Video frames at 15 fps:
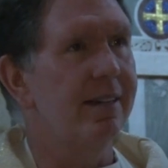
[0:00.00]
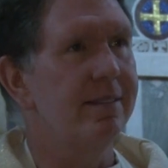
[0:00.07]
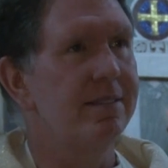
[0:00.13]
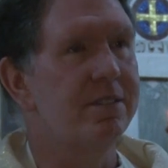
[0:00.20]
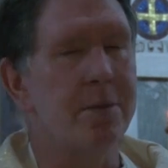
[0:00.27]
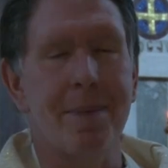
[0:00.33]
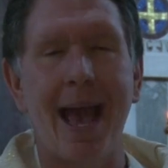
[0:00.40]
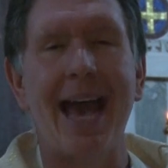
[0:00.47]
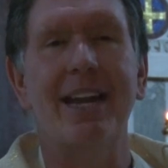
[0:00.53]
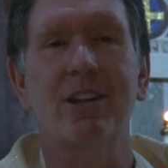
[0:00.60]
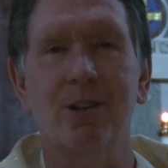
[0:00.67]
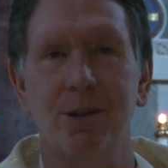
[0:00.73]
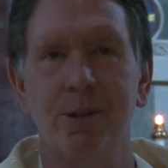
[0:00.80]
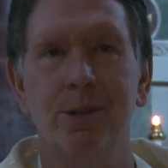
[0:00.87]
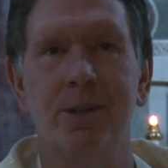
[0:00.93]

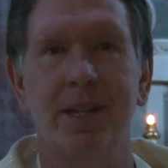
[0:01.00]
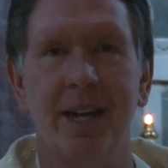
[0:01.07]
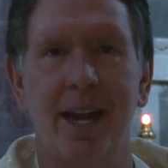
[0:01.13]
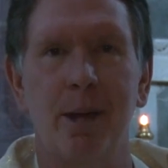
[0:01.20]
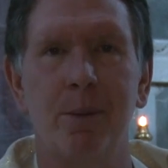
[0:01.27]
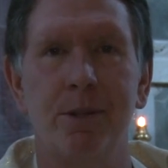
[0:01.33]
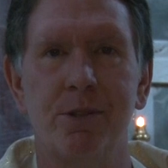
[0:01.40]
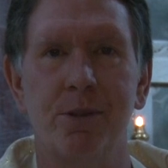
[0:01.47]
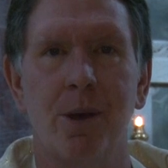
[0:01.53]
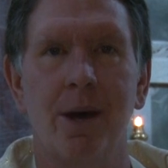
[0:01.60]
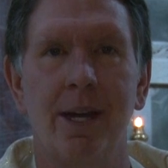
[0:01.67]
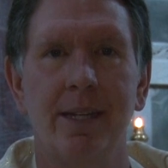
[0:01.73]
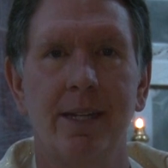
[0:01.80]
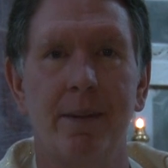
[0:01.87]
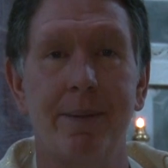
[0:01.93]
sabbatical that I was
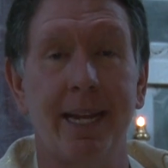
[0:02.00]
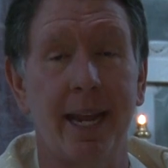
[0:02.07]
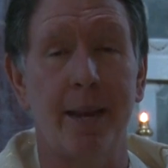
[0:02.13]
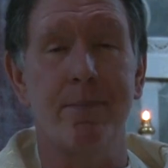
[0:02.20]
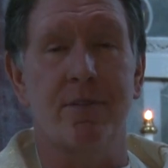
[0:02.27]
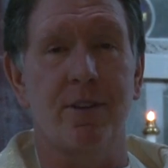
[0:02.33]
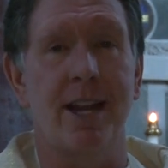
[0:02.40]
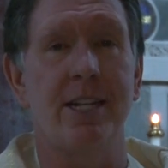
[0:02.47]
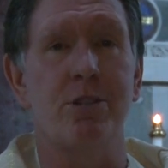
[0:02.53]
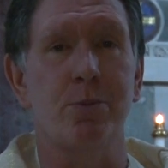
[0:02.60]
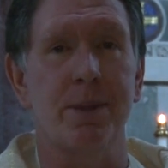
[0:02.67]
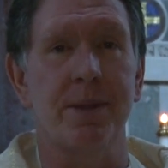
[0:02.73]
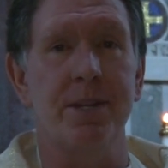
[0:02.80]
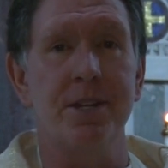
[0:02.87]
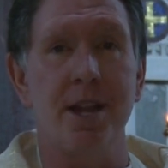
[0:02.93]
on, I became friends
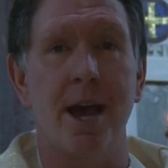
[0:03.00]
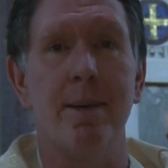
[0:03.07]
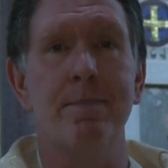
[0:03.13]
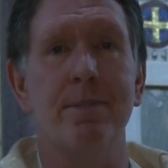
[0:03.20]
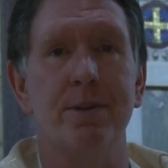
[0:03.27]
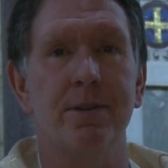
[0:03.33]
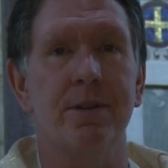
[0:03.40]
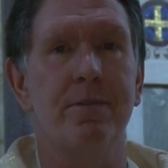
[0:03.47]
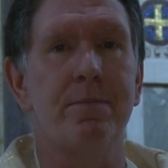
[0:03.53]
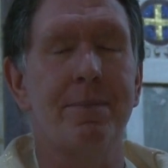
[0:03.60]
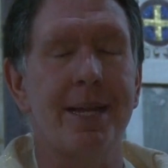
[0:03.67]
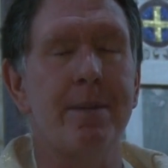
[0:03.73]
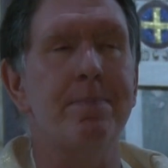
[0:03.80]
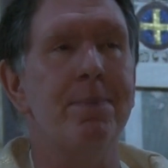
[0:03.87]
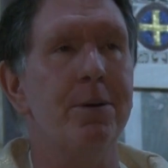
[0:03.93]
with a number of
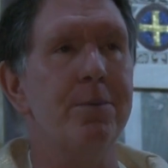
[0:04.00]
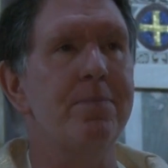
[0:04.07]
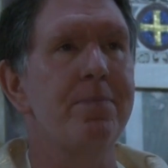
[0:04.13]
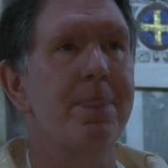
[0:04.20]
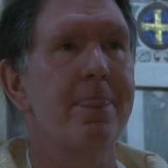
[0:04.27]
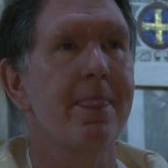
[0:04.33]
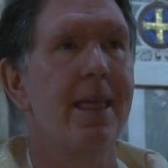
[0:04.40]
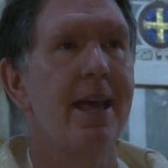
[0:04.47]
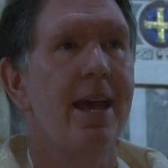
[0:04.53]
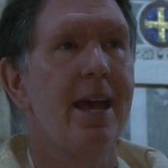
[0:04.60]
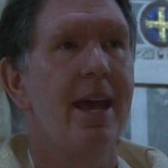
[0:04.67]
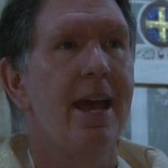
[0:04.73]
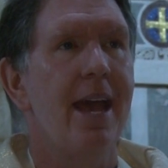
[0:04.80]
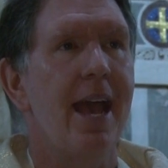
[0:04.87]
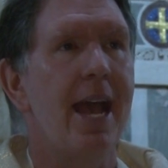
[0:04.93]
people.
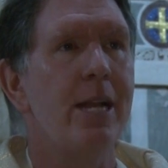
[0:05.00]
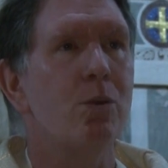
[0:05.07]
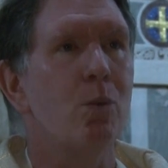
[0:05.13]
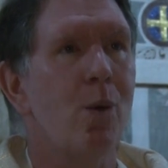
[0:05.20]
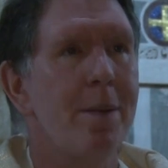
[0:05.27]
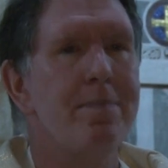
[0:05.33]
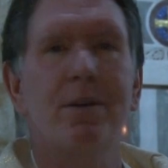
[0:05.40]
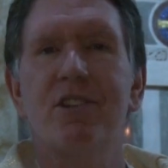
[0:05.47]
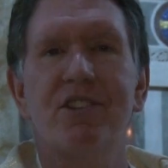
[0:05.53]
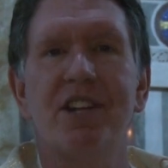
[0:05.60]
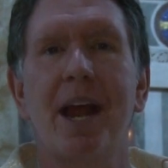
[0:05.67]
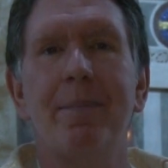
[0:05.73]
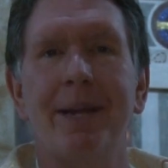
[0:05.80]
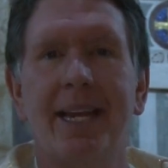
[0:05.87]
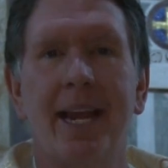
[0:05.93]
And one person
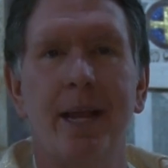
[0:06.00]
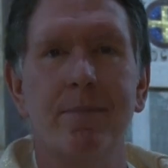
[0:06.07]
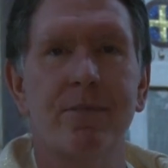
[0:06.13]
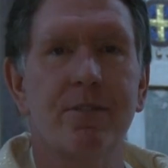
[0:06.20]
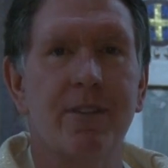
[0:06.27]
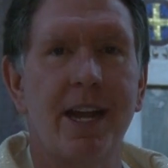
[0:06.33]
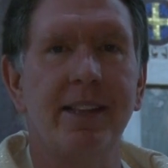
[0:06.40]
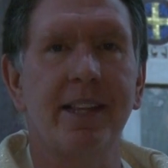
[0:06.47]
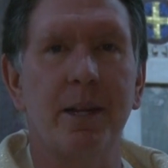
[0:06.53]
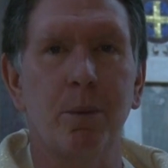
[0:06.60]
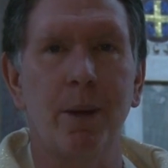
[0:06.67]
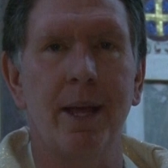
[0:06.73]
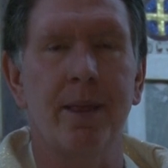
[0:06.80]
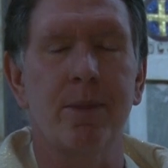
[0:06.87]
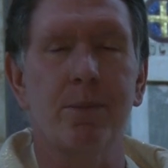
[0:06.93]
I became friendly
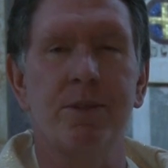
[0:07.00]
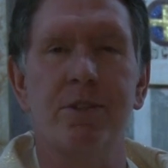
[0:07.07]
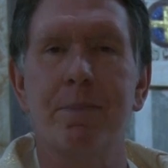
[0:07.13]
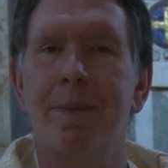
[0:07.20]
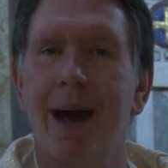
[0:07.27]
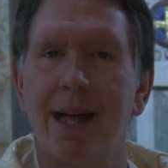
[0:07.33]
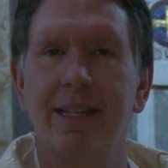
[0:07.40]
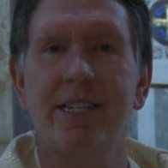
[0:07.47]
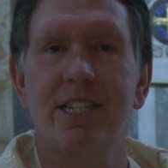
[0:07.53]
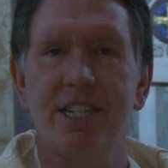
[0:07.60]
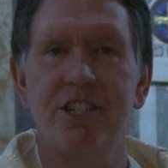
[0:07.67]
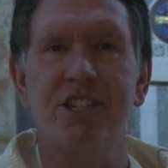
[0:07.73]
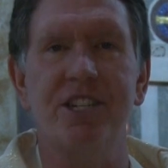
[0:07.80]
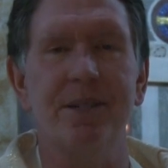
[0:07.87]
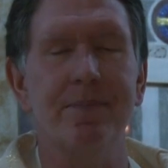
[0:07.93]
with was a
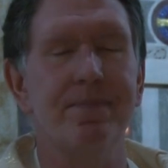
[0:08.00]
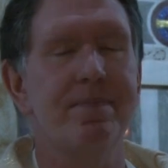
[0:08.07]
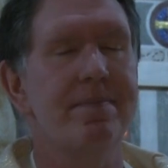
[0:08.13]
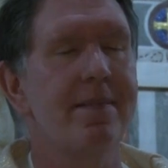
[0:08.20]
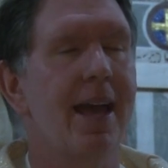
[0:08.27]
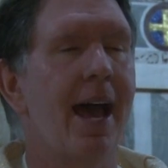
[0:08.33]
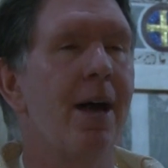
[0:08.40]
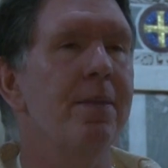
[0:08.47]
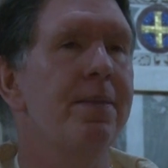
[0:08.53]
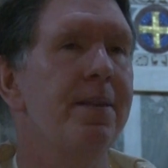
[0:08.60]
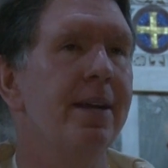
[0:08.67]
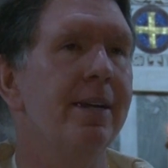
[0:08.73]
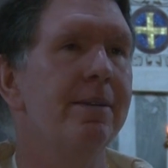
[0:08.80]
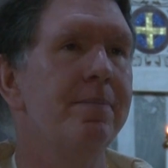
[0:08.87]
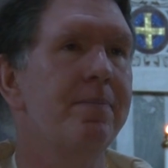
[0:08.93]
politician out
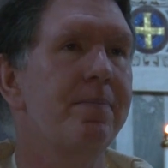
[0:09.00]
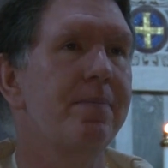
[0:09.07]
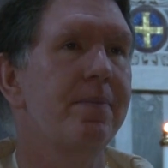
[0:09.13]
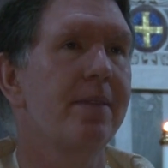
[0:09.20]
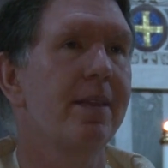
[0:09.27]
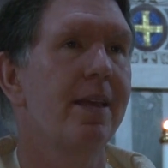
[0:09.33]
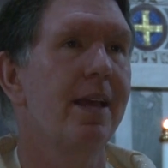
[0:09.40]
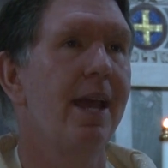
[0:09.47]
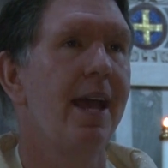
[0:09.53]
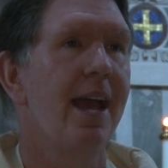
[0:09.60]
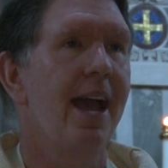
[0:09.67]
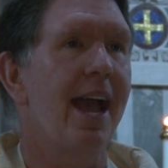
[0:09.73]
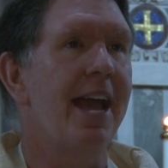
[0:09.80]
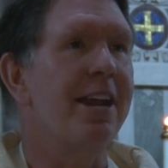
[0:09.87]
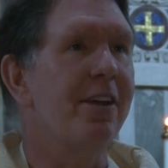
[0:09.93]
there.
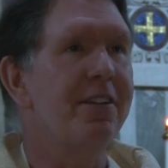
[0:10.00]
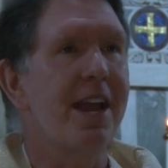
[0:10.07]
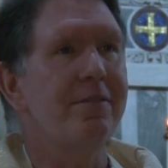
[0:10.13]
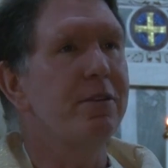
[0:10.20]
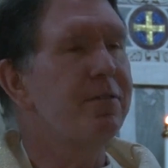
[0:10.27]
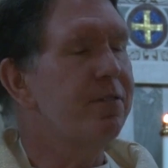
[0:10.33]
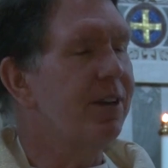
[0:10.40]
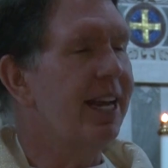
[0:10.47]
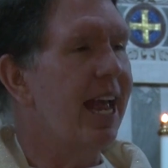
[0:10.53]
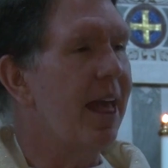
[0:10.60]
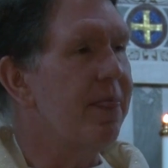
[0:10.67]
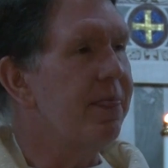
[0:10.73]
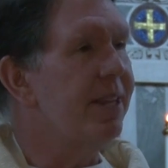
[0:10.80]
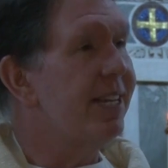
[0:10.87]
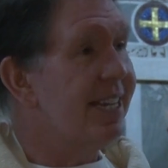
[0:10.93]
And I'll never
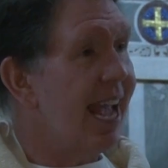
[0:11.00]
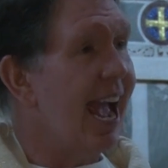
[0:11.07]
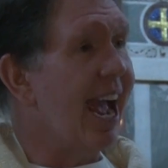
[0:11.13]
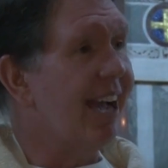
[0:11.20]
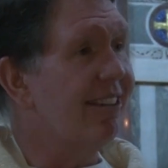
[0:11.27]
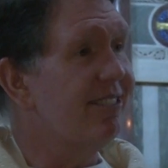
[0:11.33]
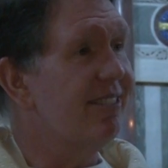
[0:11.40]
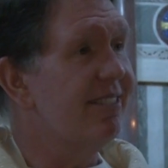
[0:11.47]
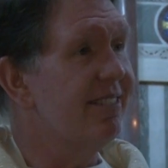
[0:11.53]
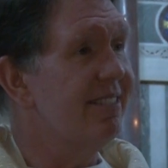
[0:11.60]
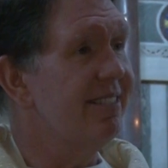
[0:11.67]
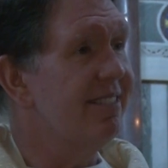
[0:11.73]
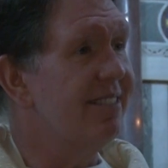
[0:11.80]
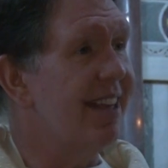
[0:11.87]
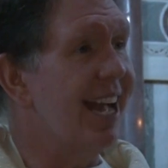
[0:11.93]
forget the
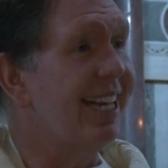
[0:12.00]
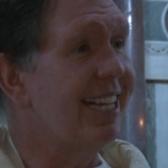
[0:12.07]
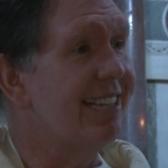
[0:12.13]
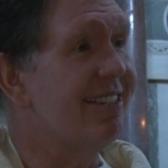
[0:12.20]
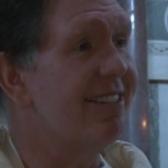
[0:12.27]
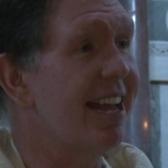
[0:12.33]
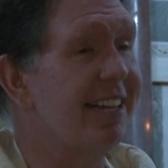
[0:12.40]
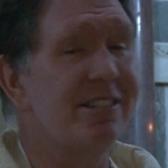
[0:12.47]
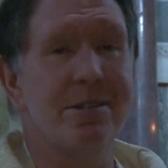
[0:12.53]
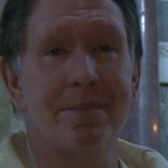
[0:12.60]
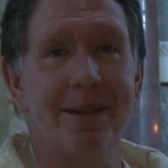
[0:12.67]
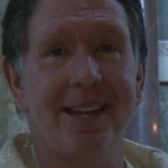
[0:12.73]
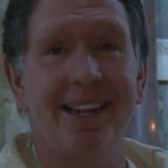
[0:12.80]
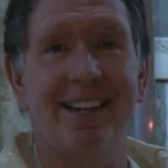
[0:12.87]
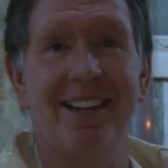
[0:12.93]
text that he sent to
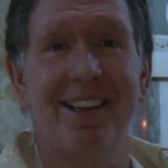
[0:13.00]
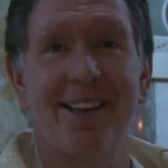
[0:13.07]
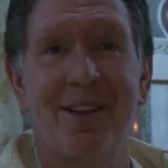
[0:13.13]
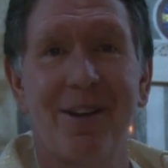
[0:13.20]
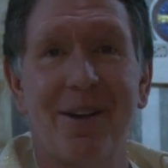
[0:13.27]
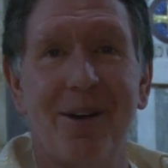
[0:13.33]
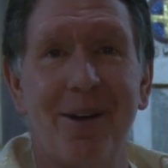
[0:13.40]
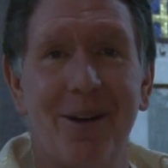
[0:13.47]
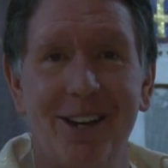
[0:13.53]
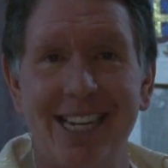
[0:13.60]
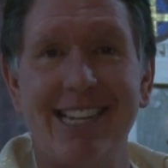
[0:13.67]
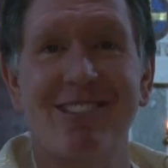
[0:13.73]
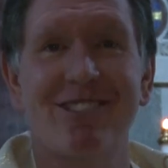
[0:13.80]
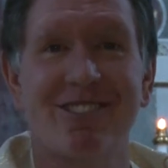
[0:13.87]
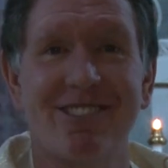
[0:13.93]
me on
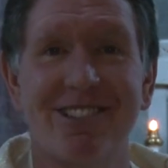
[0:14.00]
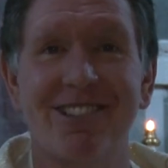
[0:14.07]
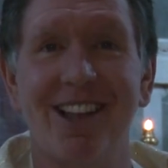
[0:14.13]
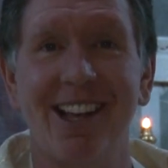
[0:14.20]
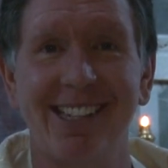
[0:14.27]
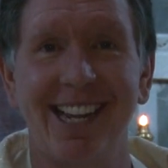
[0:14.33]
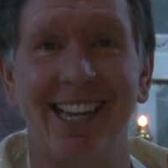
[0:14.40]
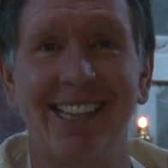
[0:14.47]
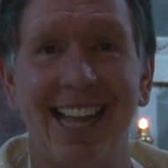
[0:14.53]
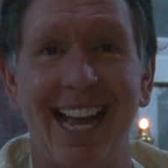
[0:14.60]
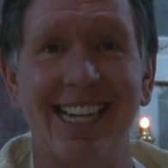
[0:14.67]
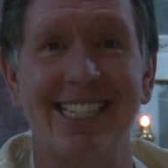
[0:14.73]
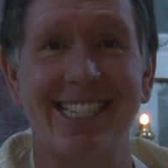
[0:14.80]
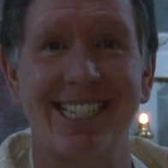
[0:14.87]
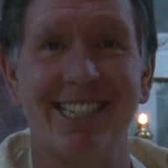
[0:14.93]
Easter Sunday
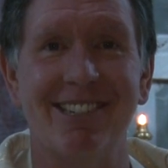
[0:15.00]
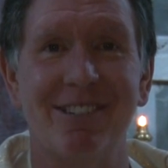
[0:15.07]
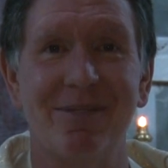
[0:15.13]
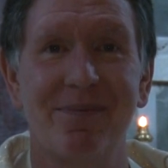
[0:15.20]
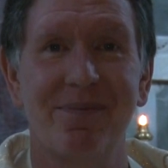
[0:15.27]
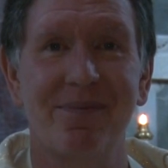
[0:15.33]
last year.